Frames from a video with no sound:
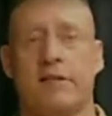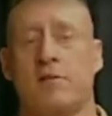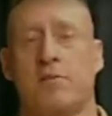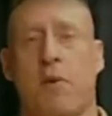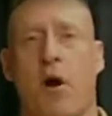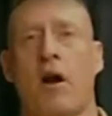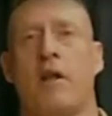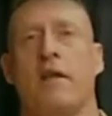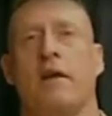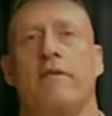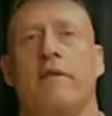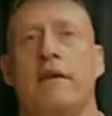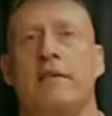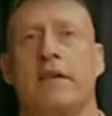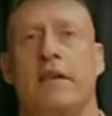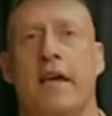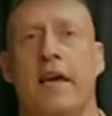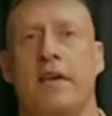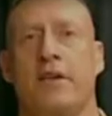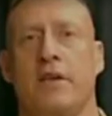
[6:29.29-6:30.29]
is part of the
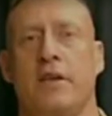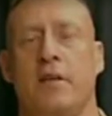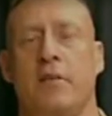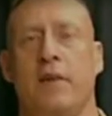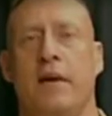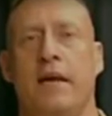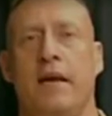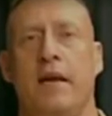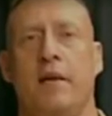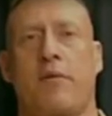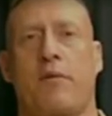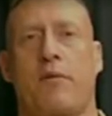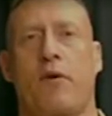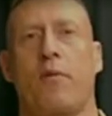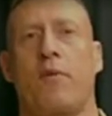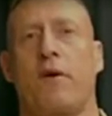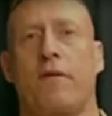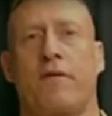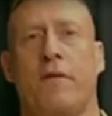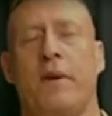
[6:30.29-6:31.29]
investigation. It'd be
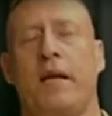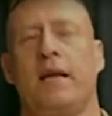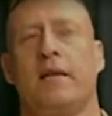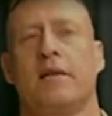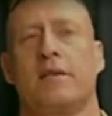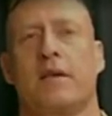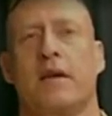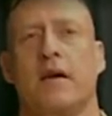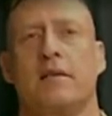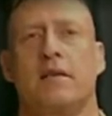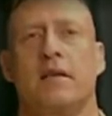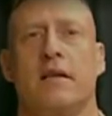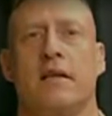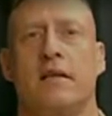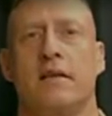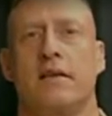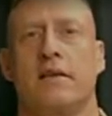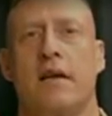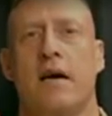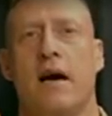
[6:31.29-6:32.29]
inappropriate for me to discuss it
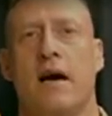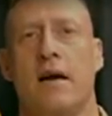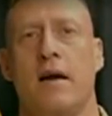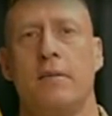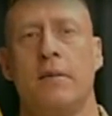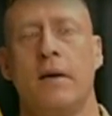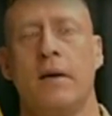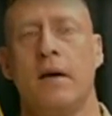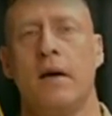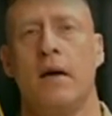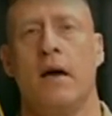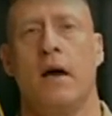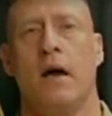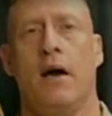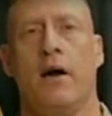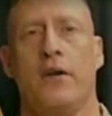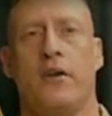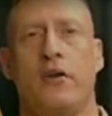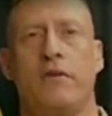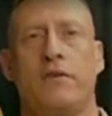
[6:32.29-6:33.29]
at this time.
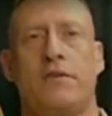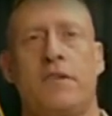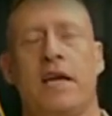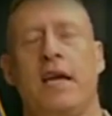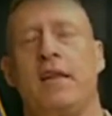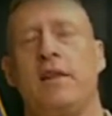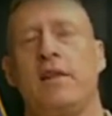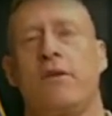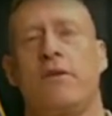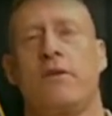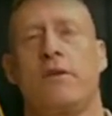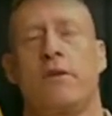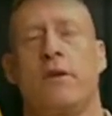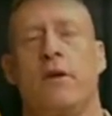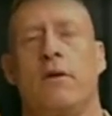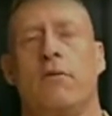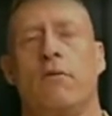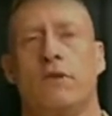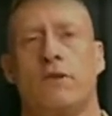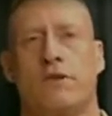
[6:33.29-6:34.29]
You've seen
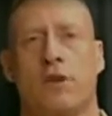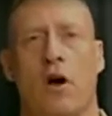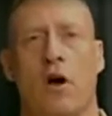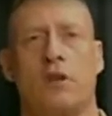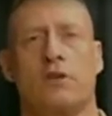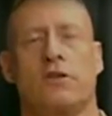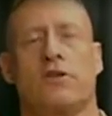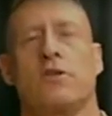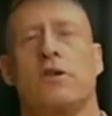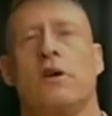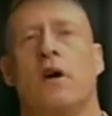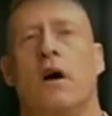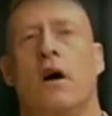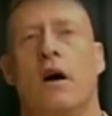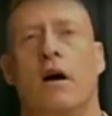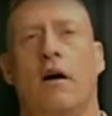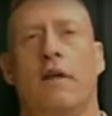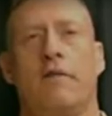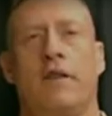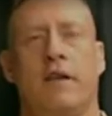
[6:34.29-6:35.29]
the results
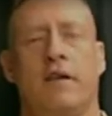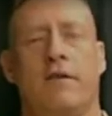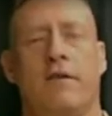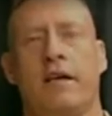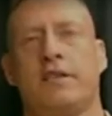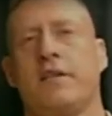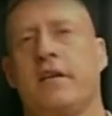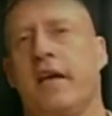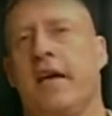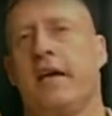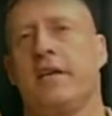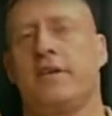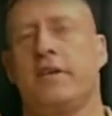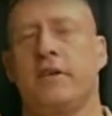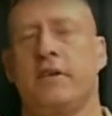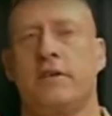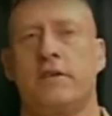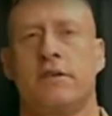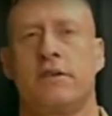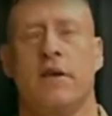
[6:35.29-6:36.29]
of the
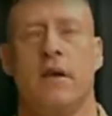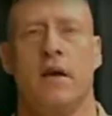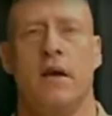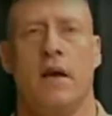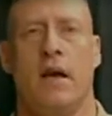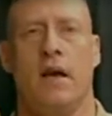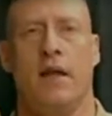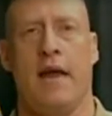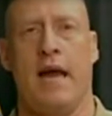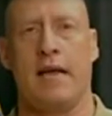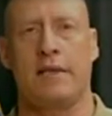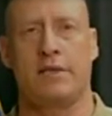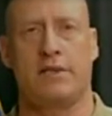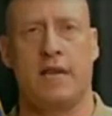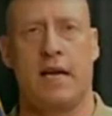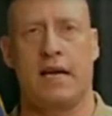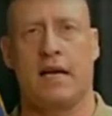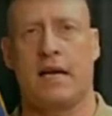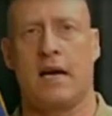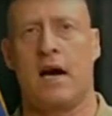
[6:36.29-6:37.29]
investigations that
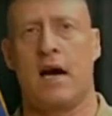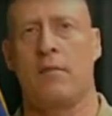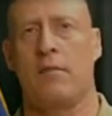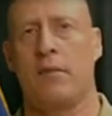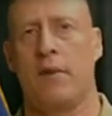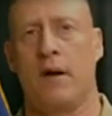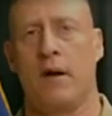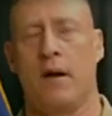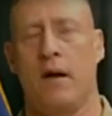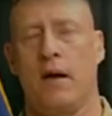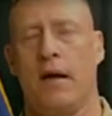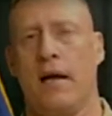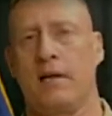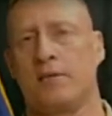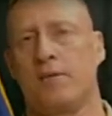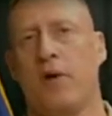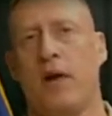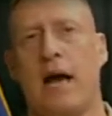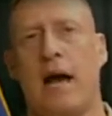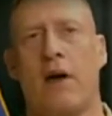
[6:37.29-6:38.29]
CENTCOM
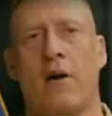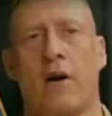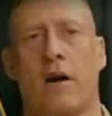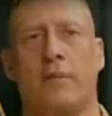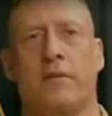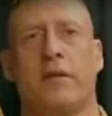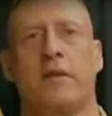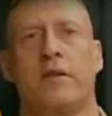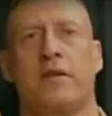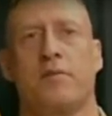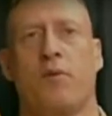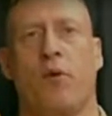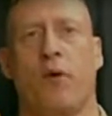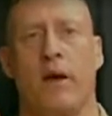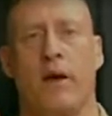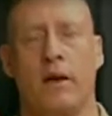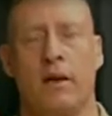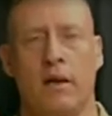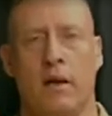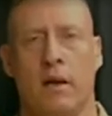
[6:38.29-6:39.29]
has put out up to this
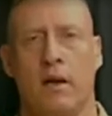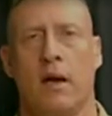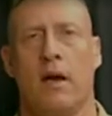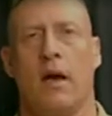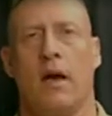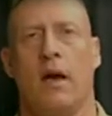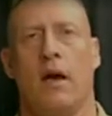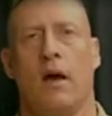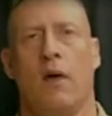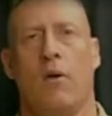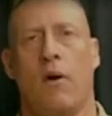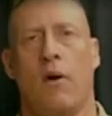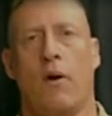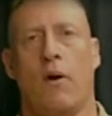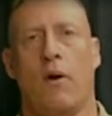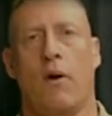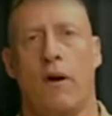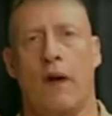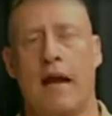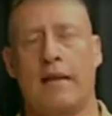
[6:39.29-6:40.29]
point.
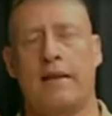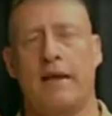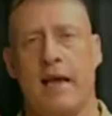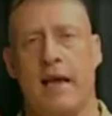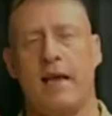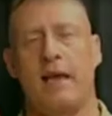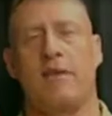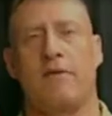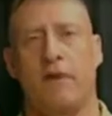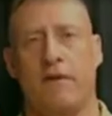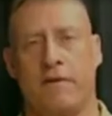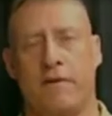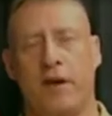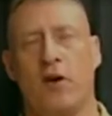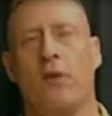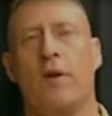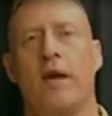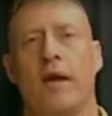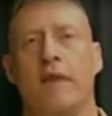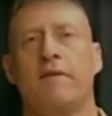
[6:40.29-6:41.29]
Where at the end, if we
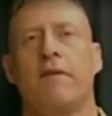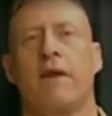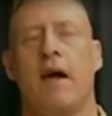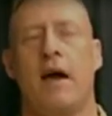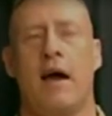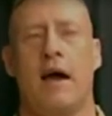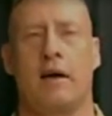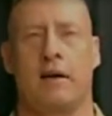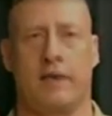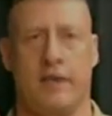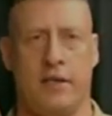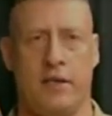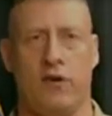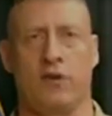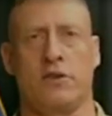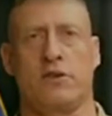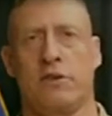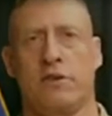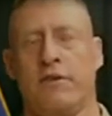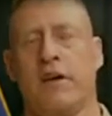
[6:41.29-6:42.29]
feel we have
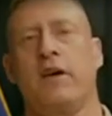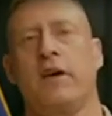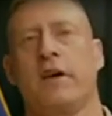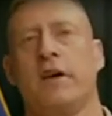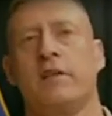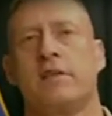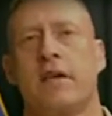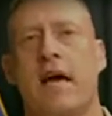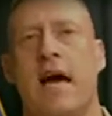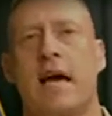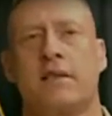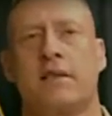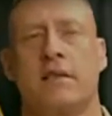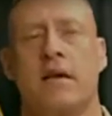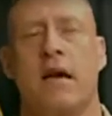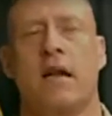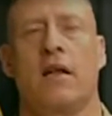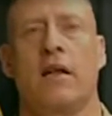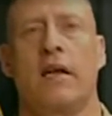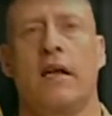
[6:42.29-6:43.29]
killed civilians
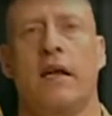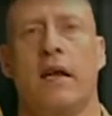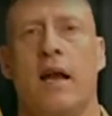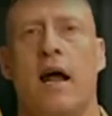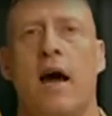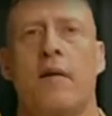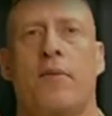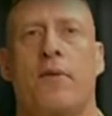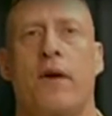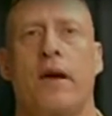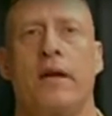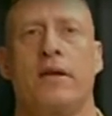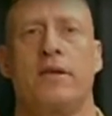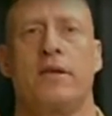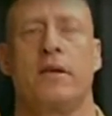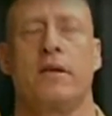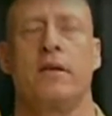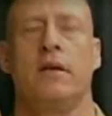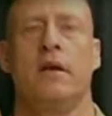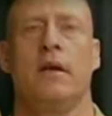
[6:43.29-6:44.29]
accidentally in an
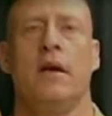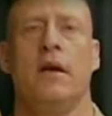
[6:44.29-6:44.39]
operation,